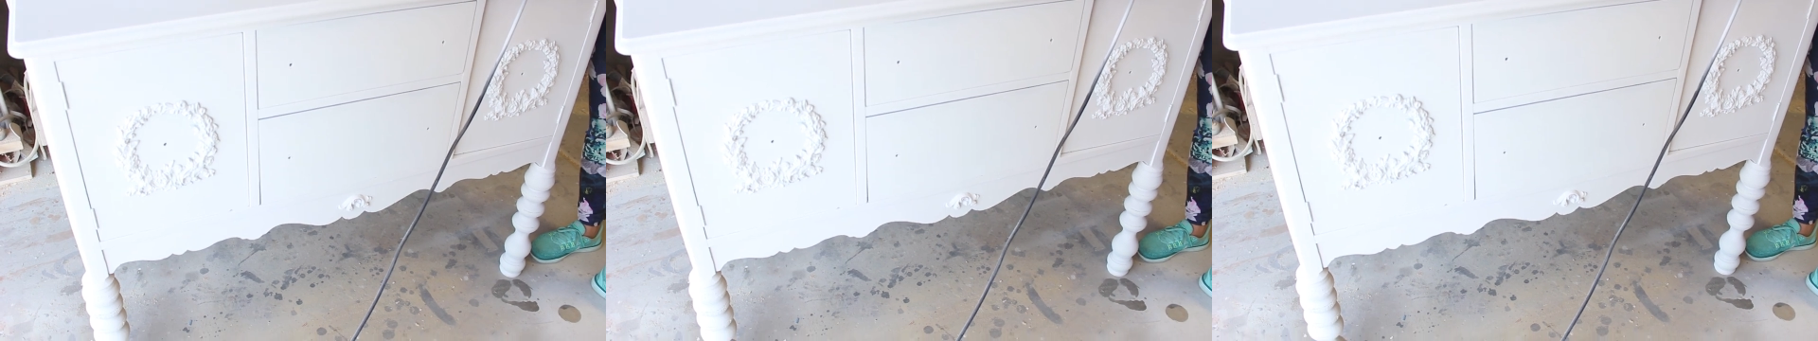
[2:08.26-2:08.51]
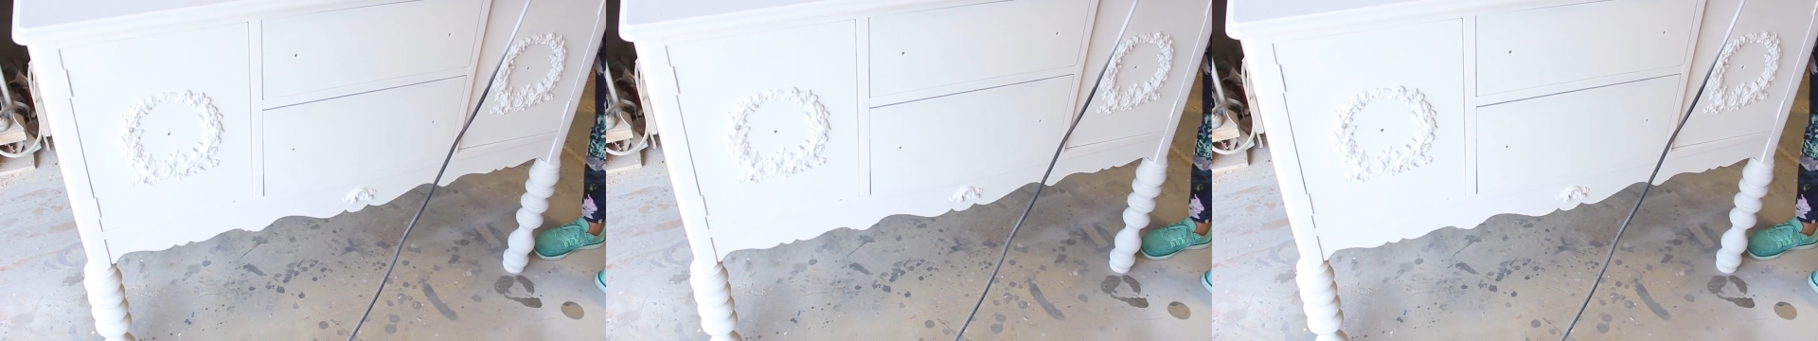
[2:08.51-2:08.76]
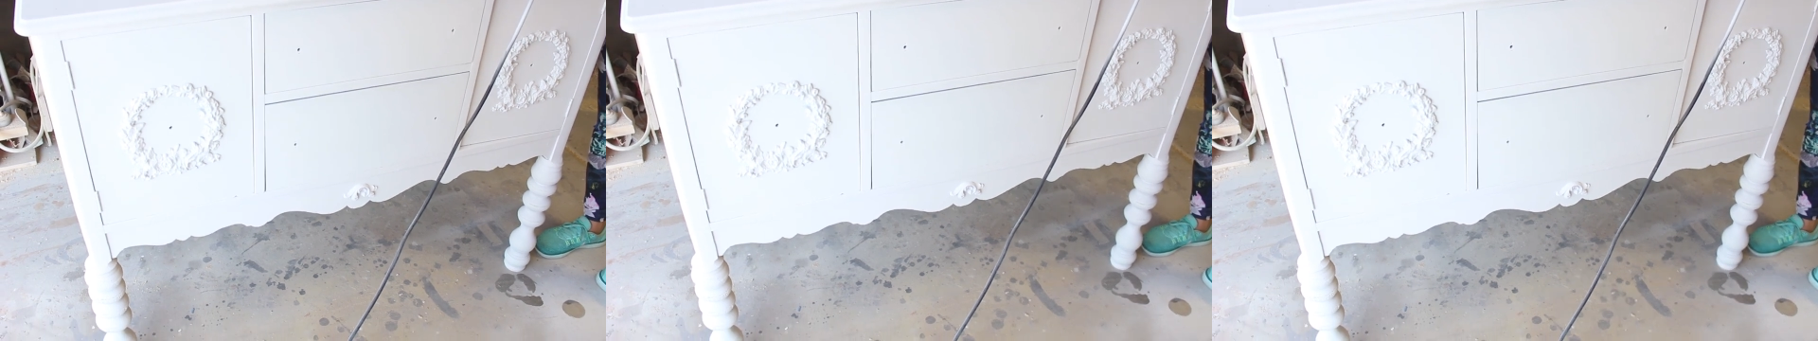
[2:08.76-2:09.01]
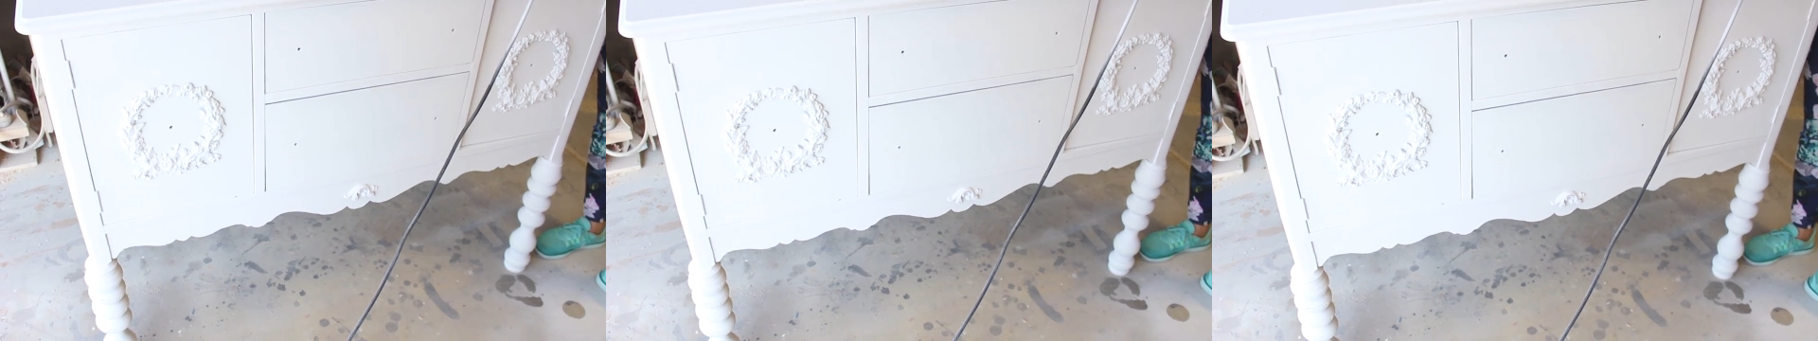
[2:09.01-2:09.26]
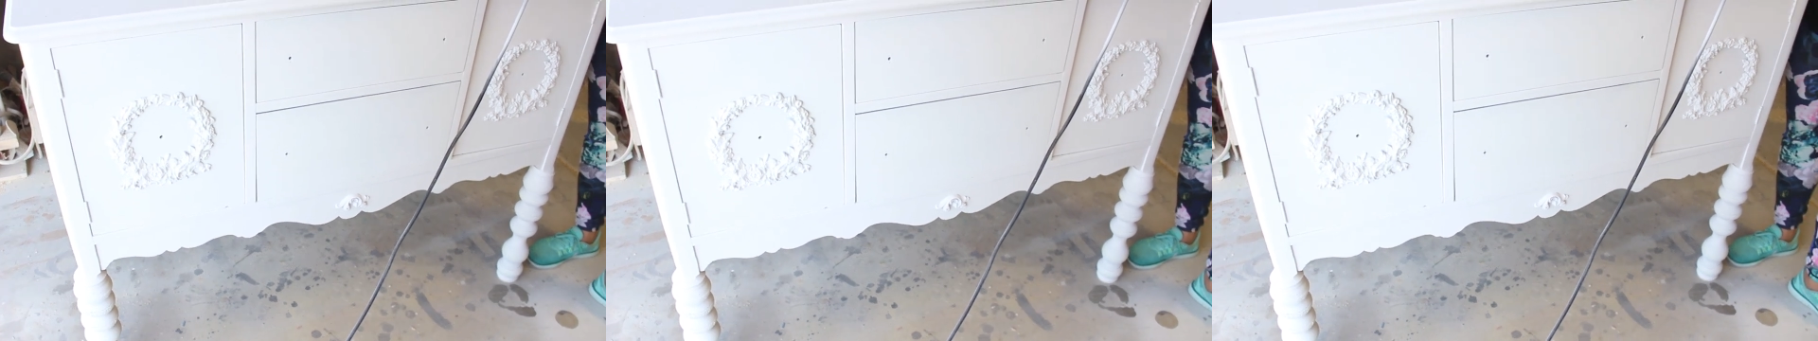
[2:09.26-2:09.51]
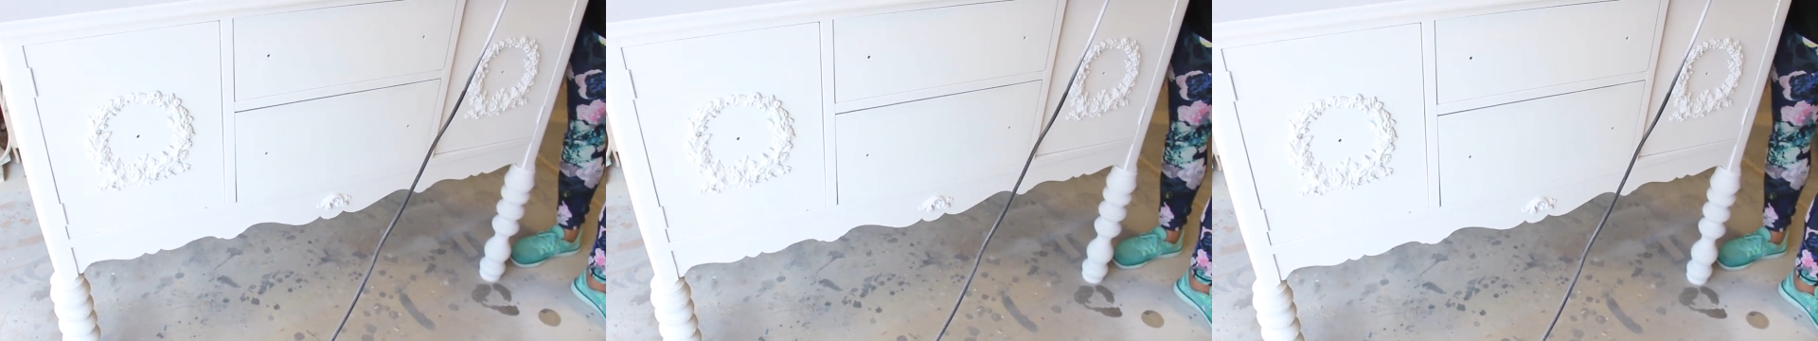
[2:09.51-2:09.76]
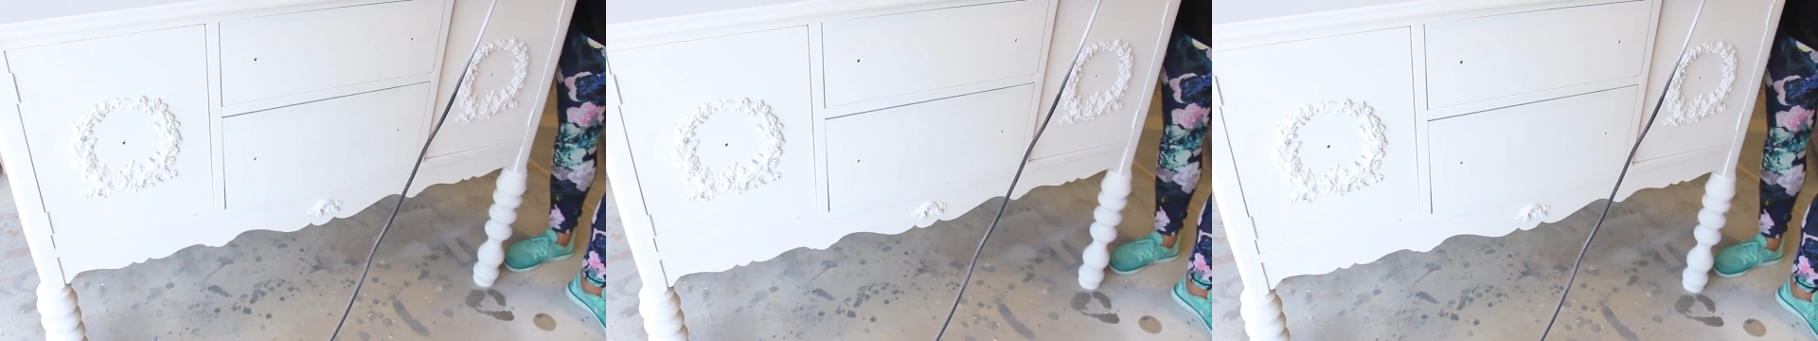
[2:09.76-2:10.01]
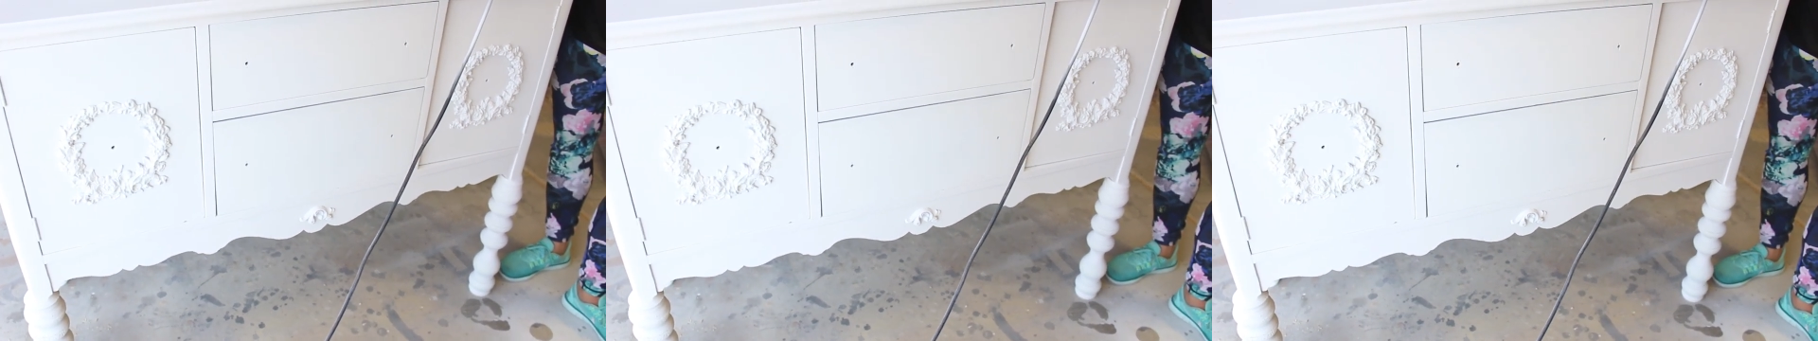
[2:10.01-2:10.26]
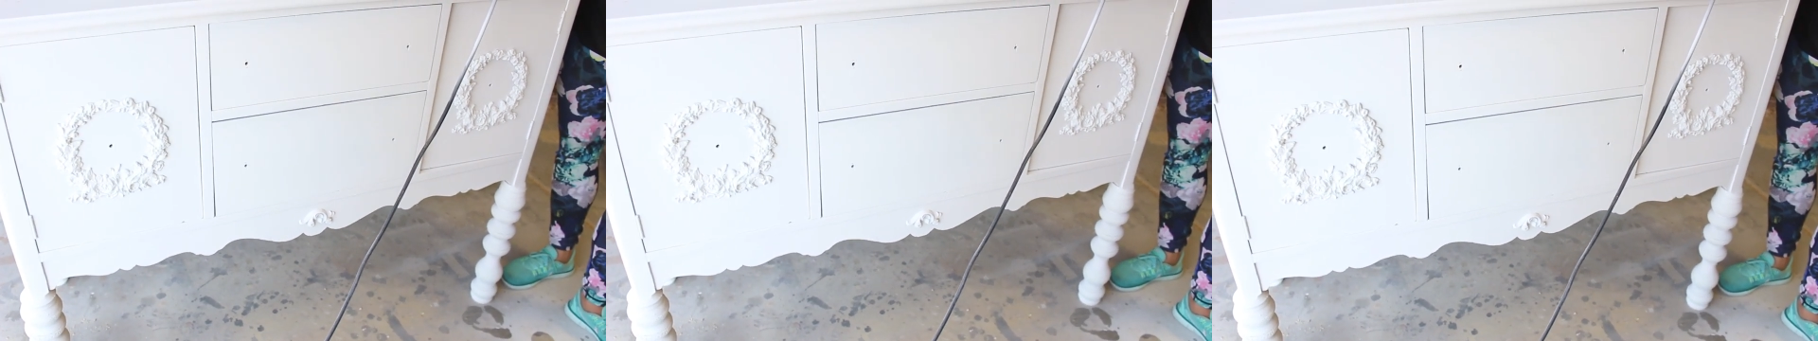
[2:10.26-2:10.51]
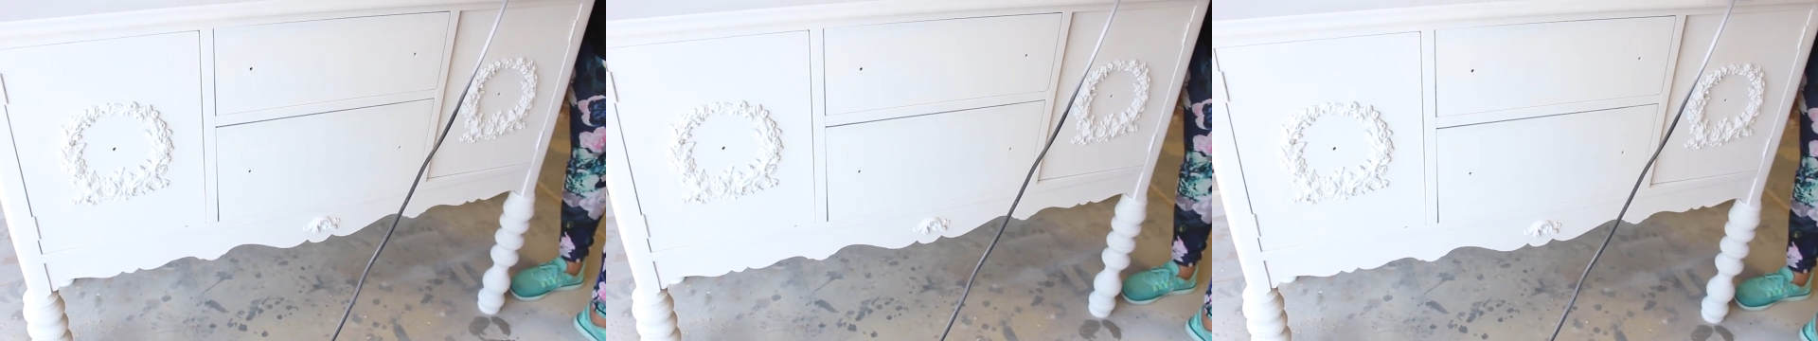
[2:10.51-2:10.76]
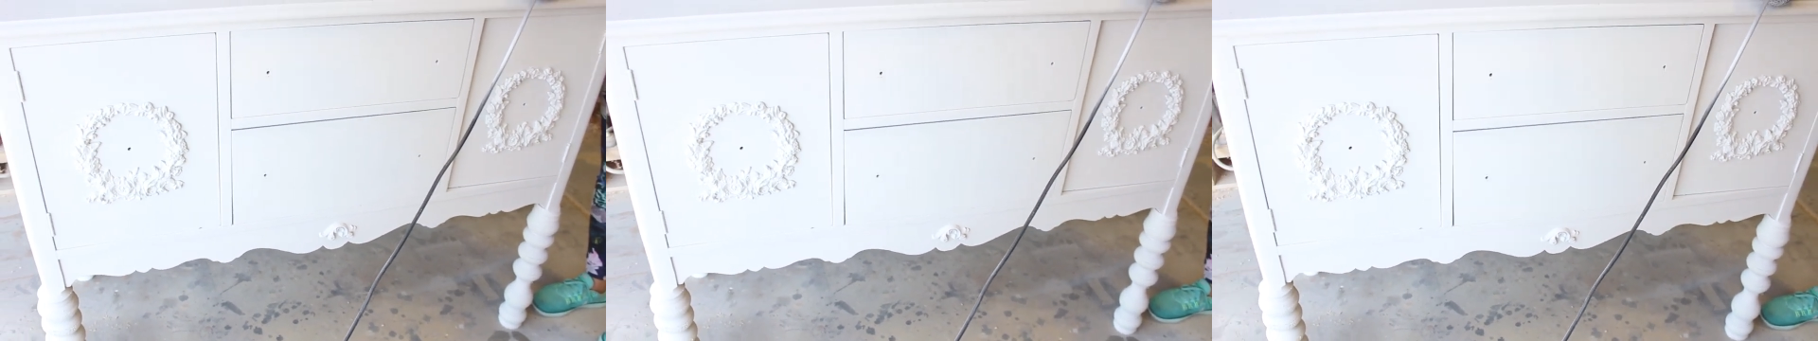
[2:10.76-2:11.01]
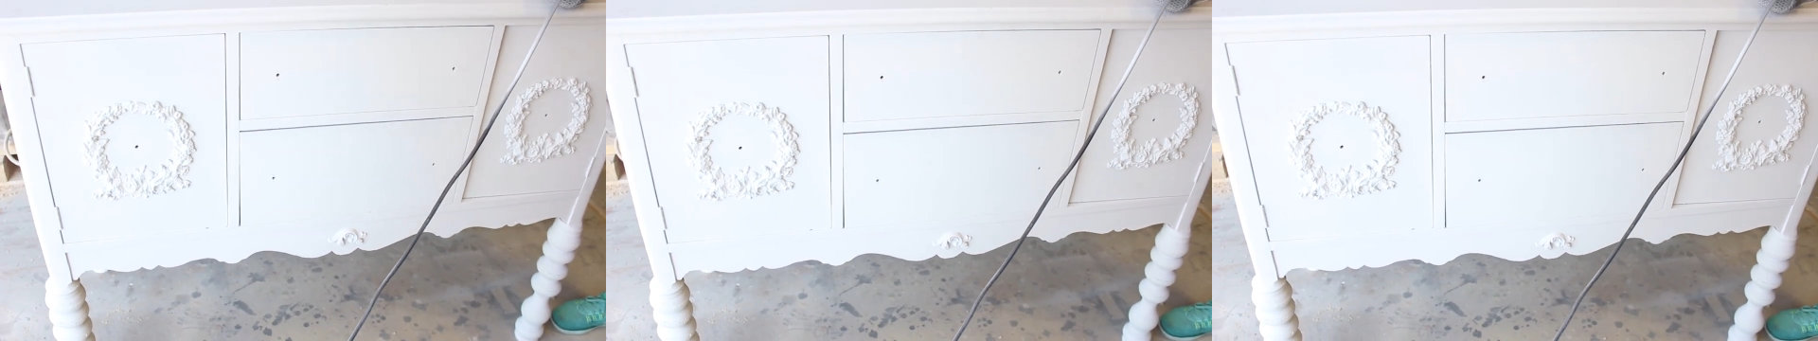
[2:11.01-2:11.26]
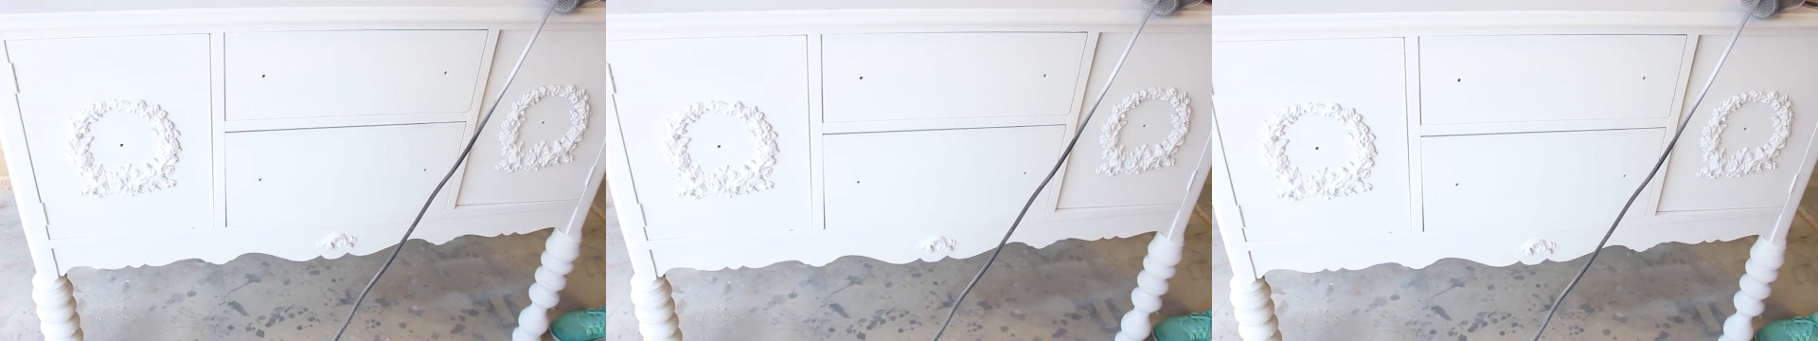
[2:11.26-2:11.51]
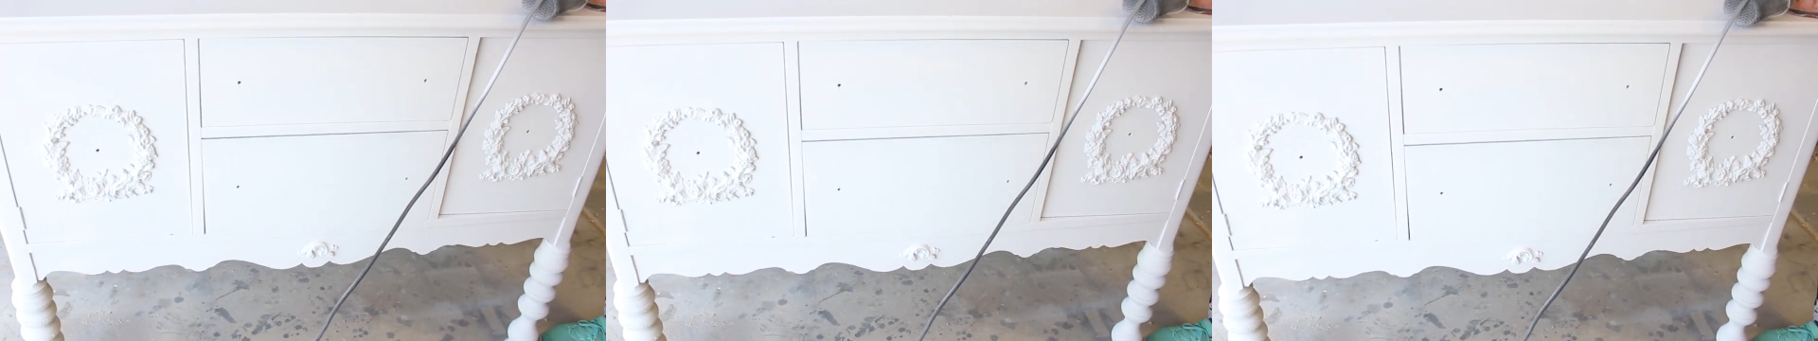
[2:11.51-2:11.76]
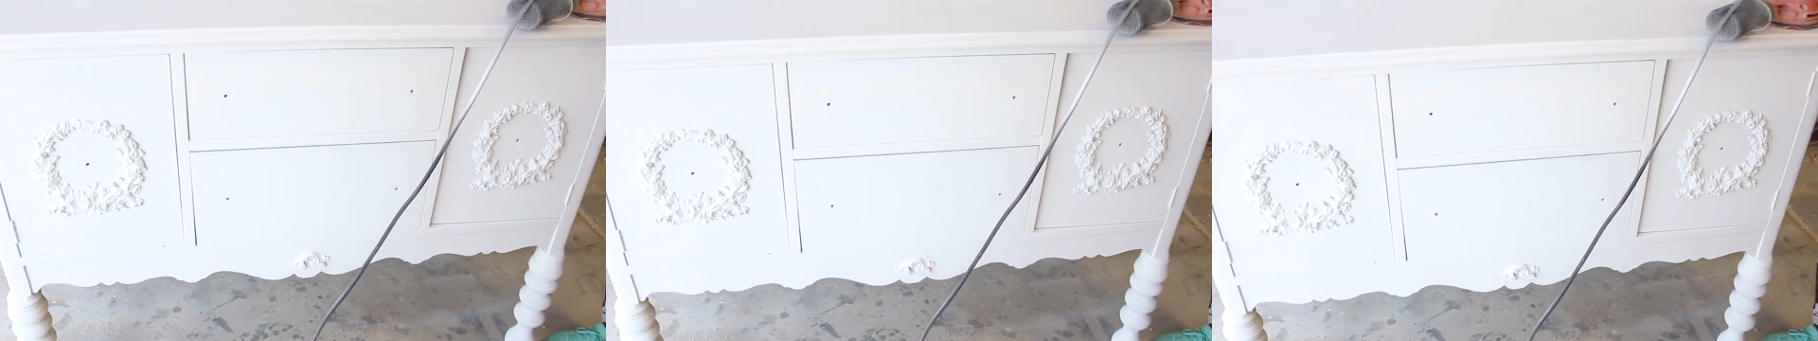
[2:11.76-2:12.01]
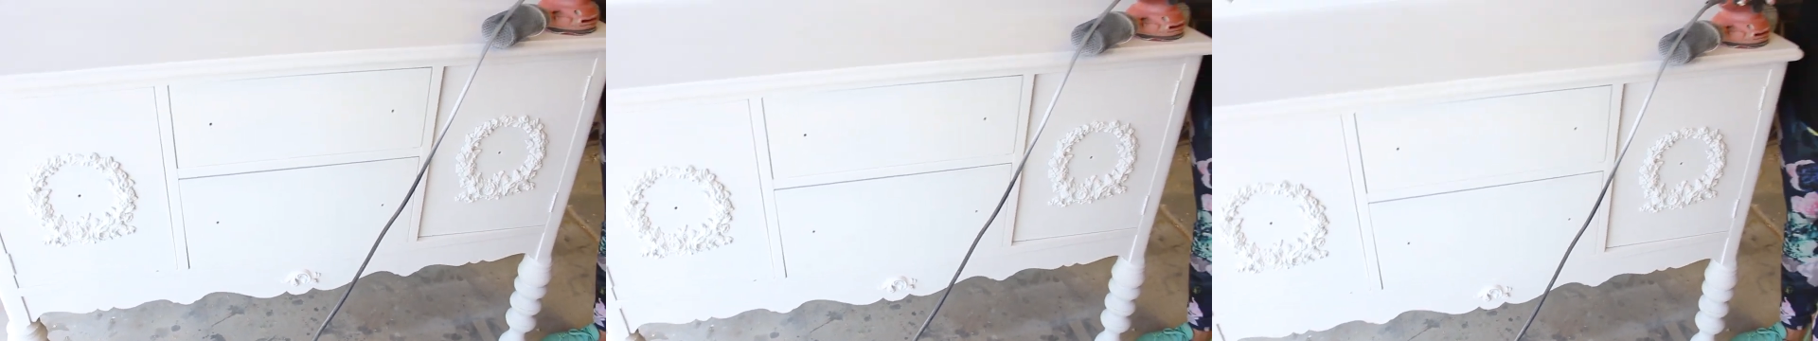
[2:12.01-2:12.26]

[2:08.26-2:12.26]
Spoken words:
Nobody's mouth can be seen.